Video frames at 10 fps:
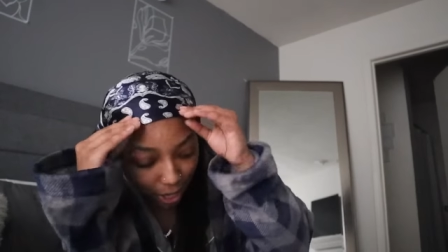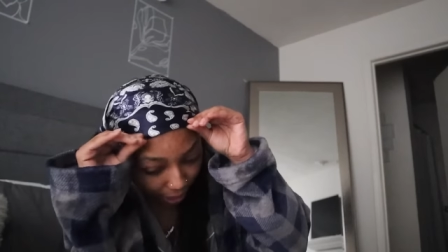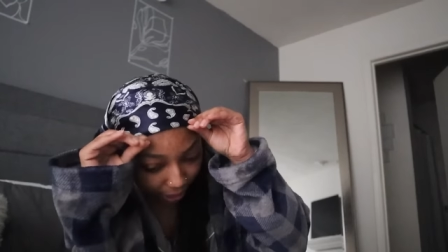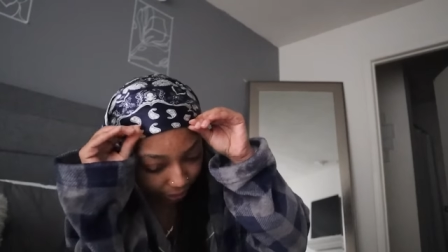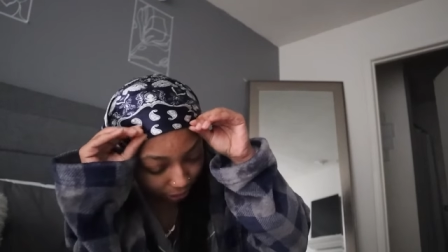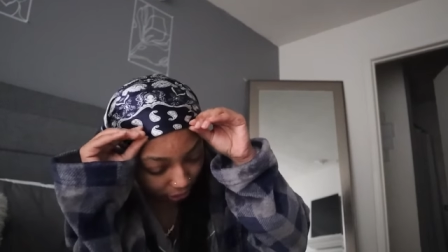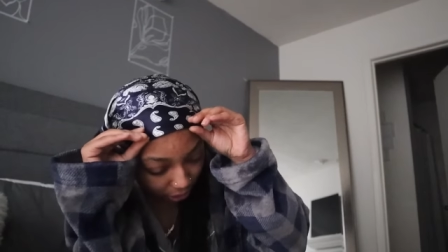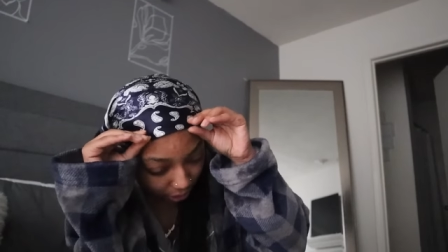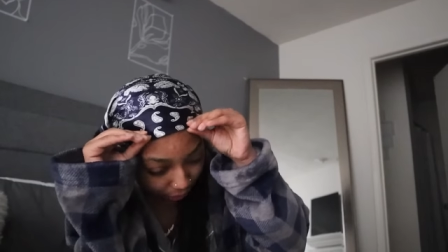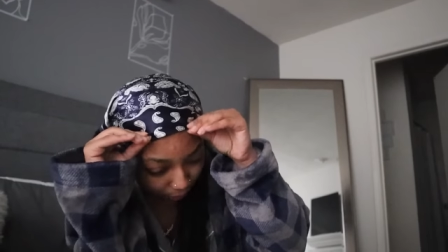
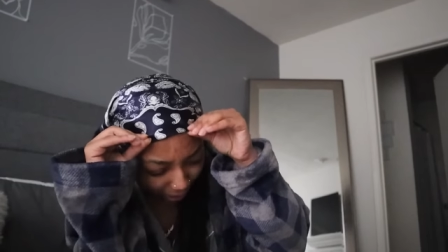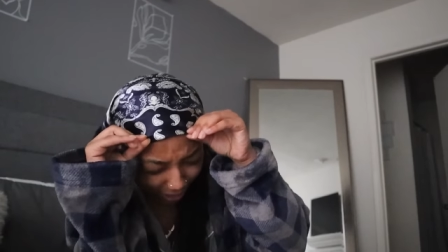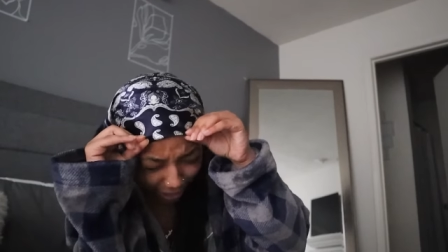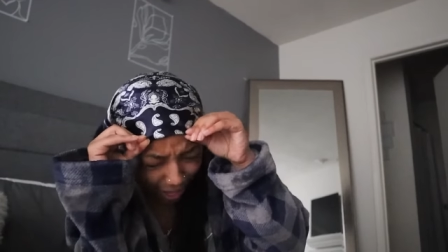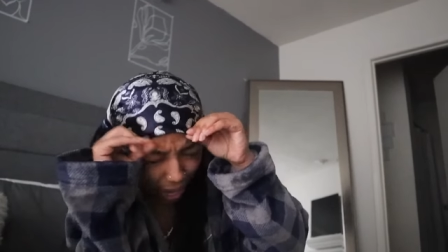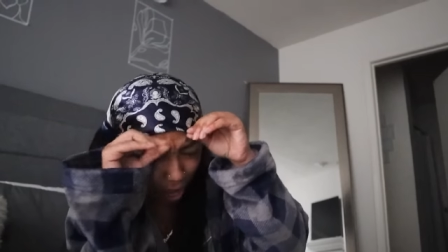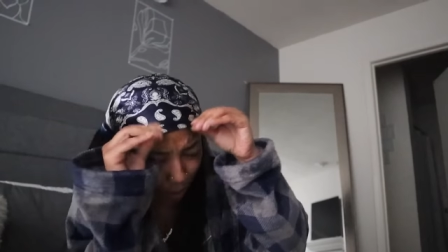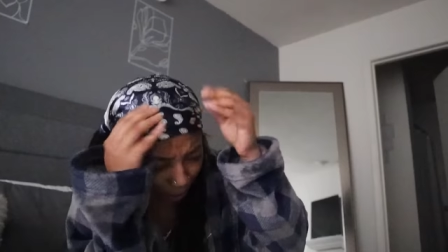but right now